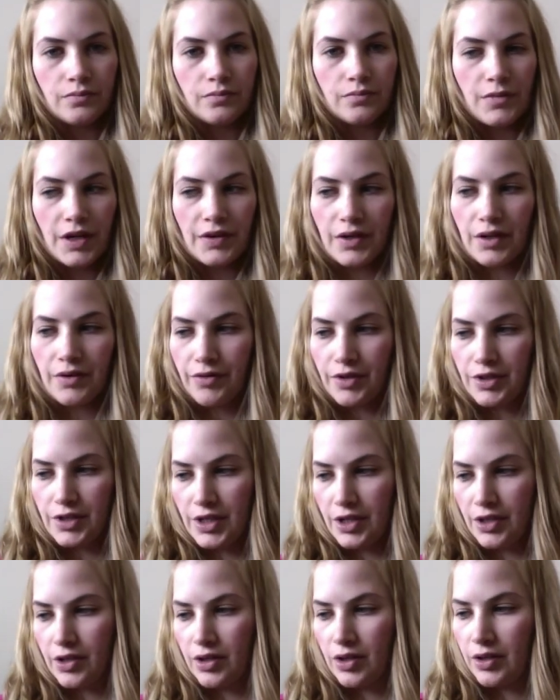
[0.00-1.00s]
And then for
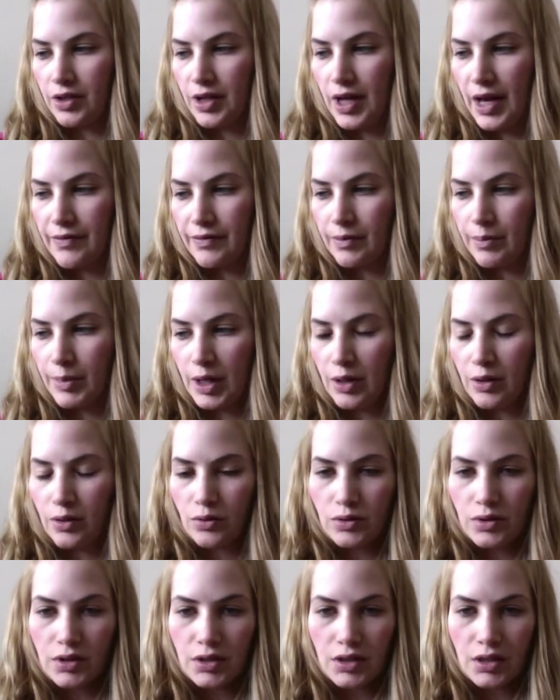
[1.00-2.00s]
dinner I'll have
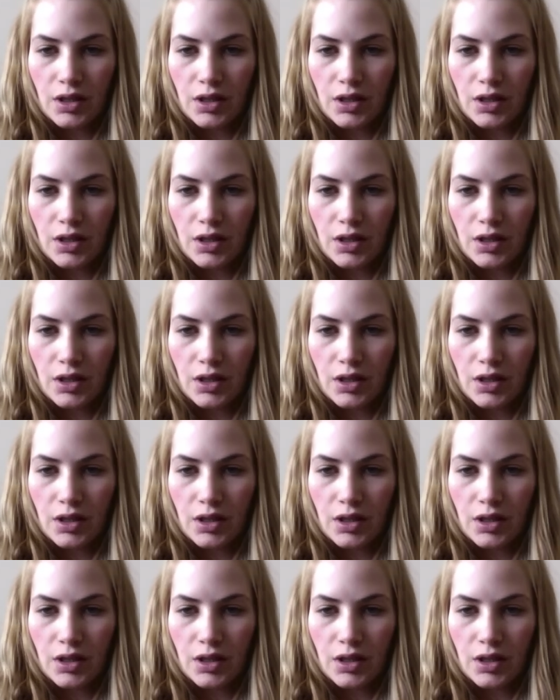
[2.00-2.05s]
about